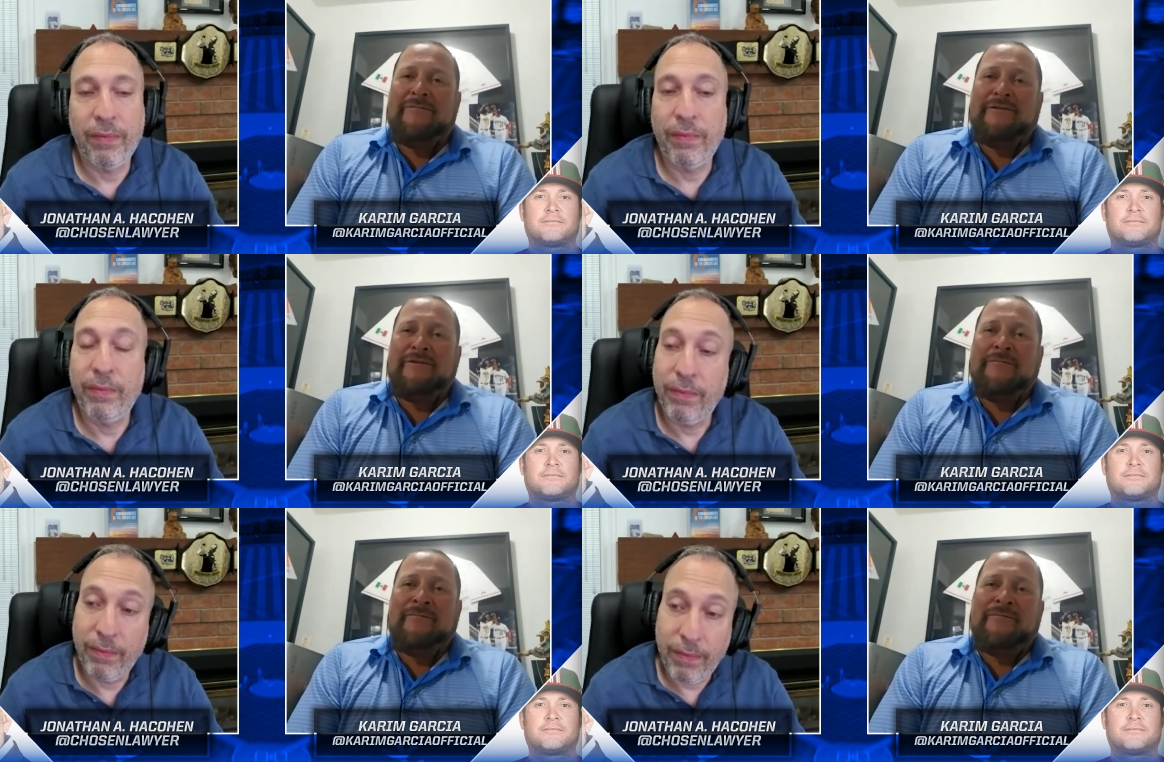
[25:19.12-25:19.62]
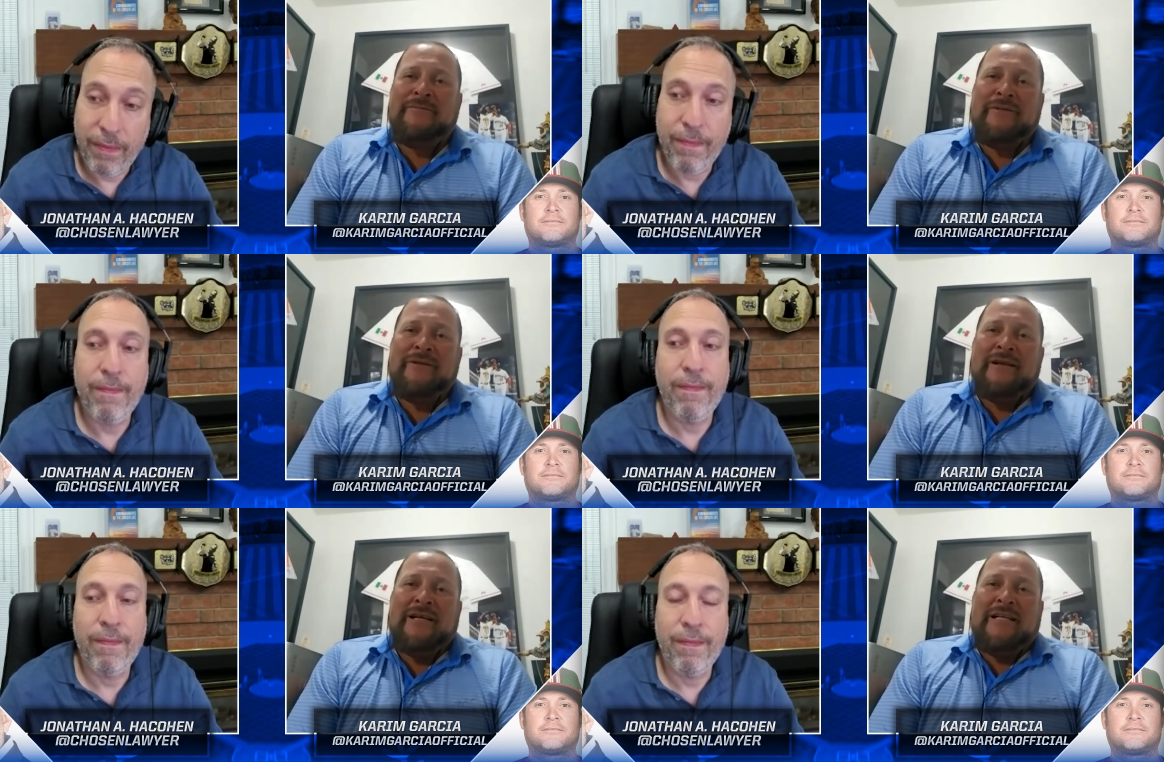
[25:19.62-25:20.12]
Speaker 1: So
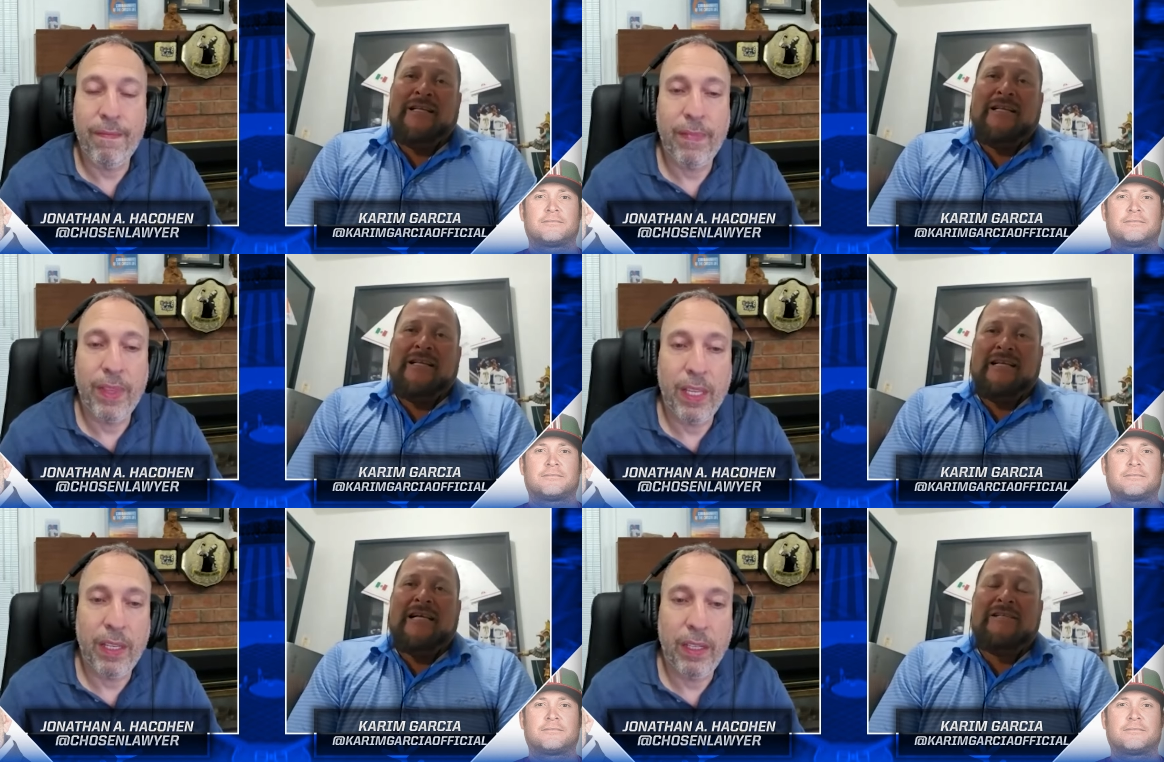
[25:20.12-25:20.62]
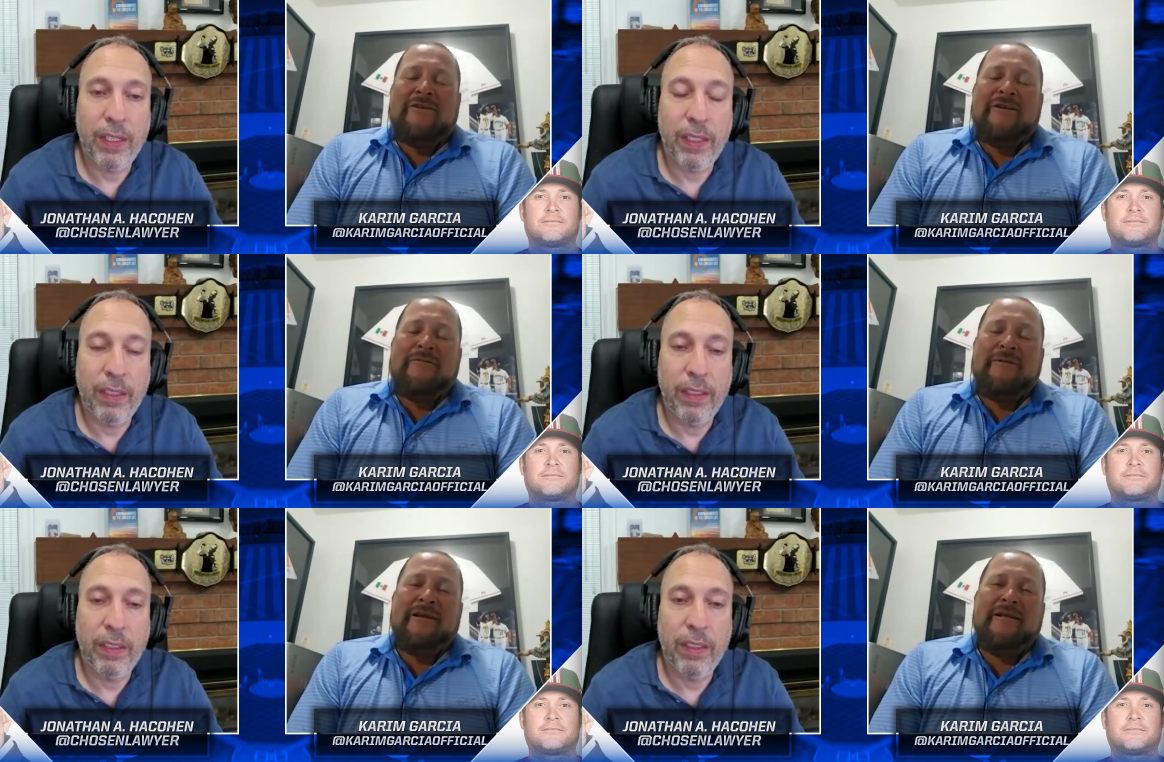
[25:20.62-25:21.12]
that's
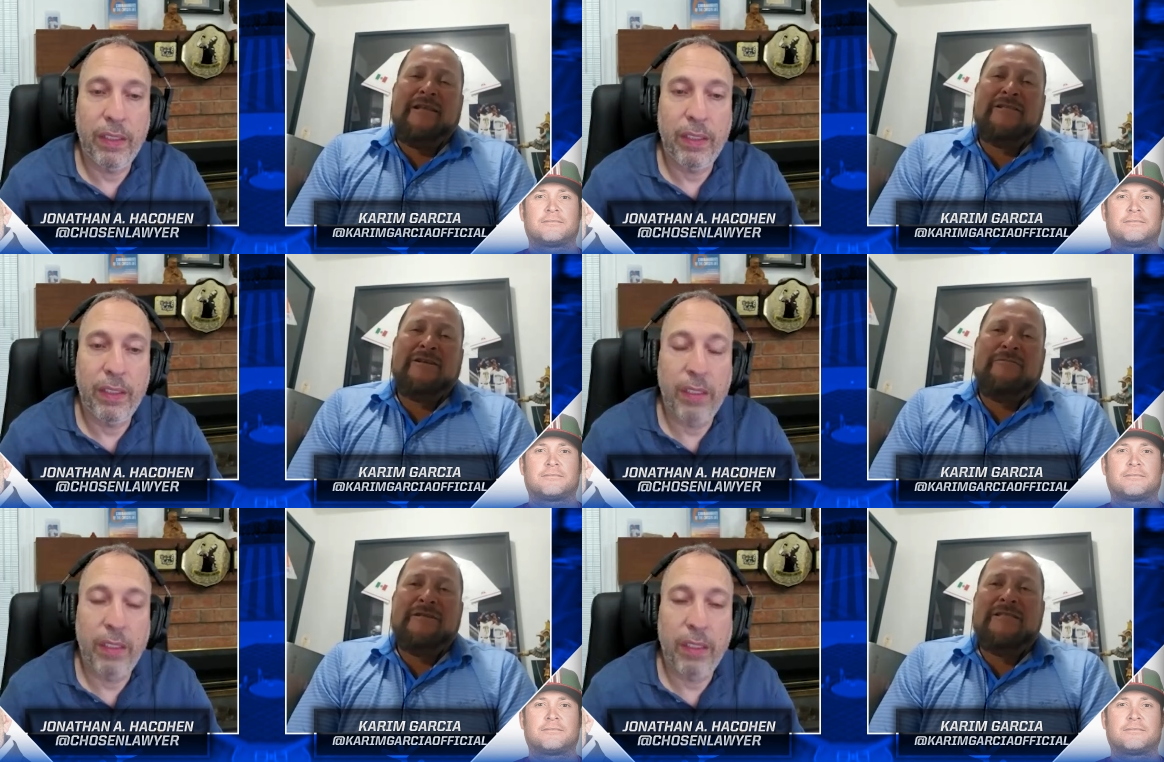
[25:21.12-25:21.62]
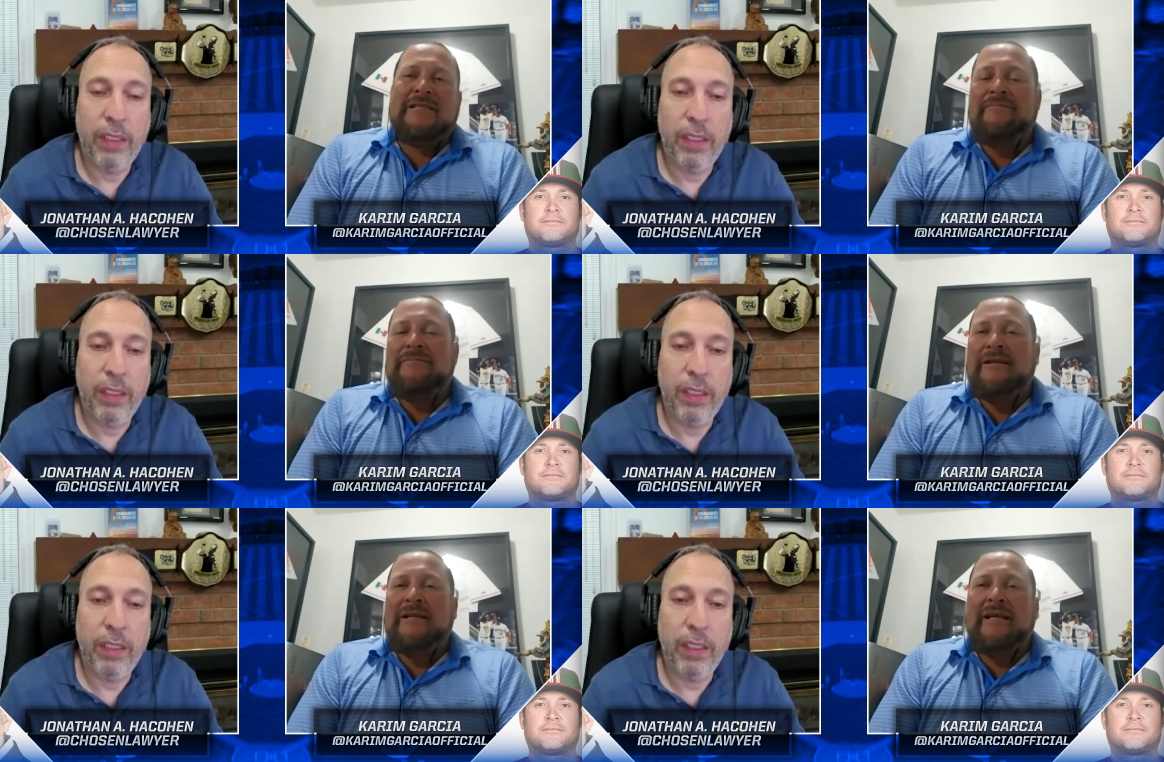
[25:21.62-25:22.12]
going to be
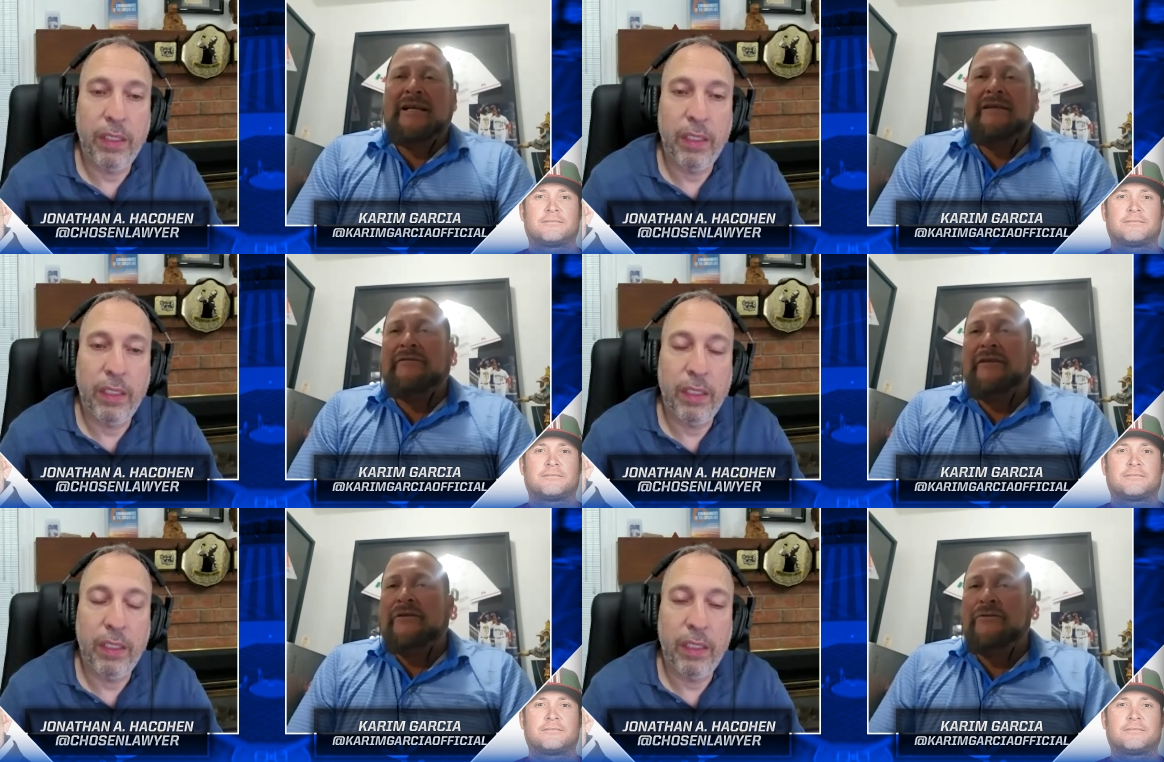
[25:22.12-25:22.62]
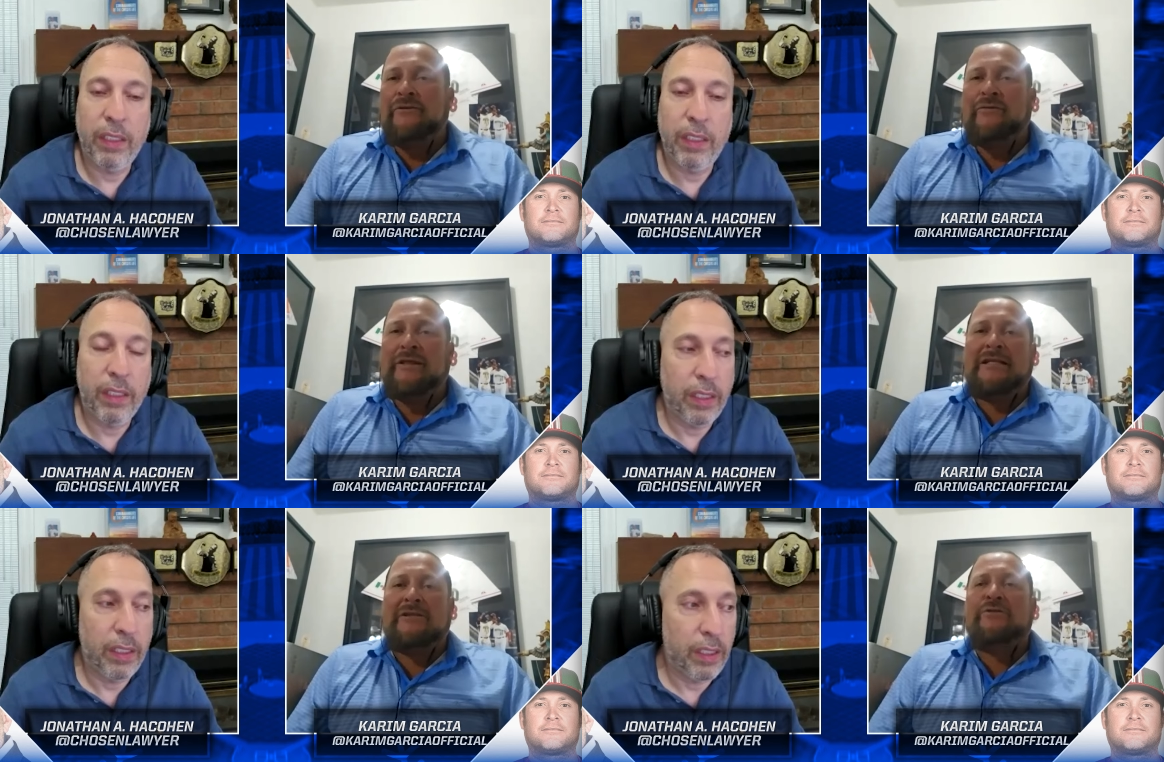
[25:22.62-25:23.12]
something like if they do
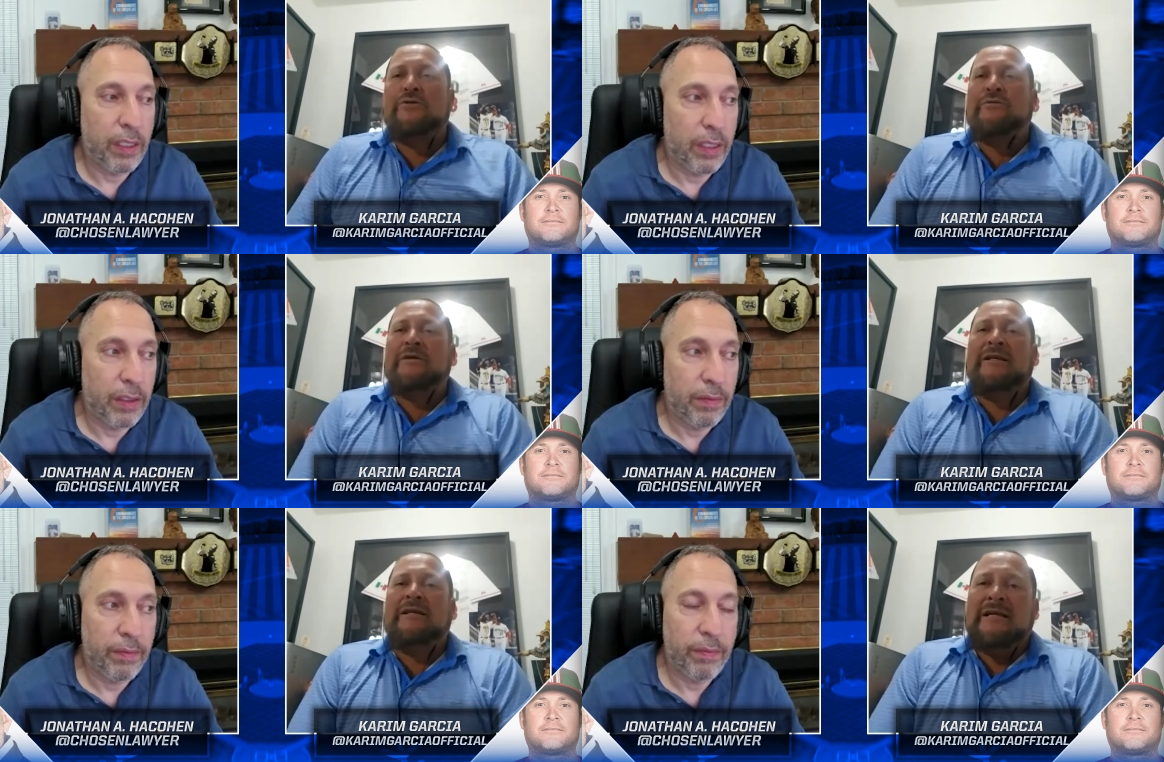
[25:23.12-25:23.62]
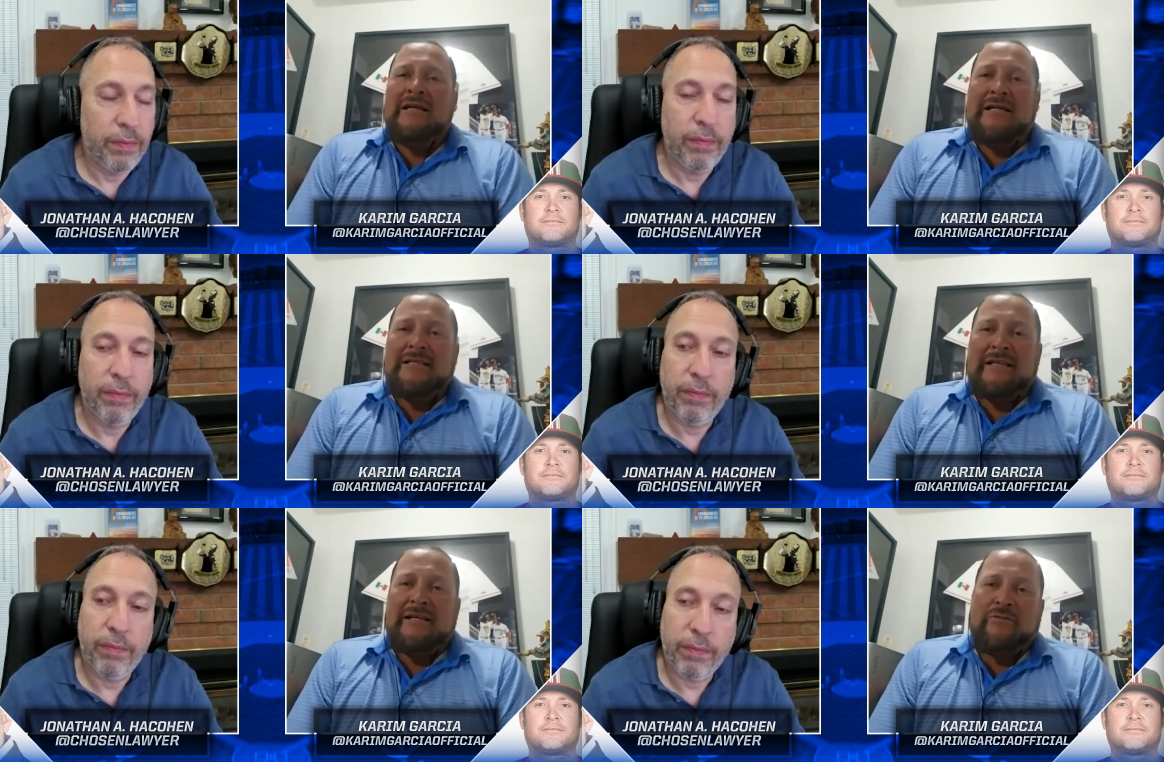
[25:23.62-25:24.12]
with Altuve,
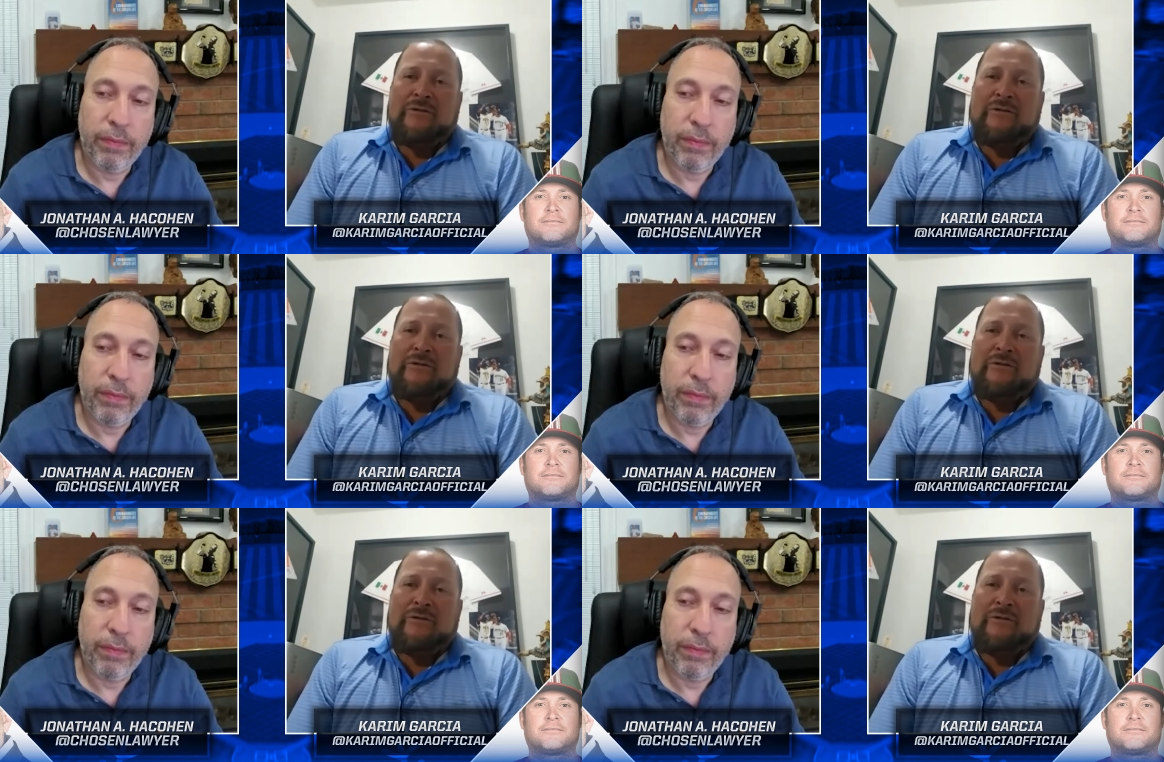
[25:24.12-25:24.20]
send it to a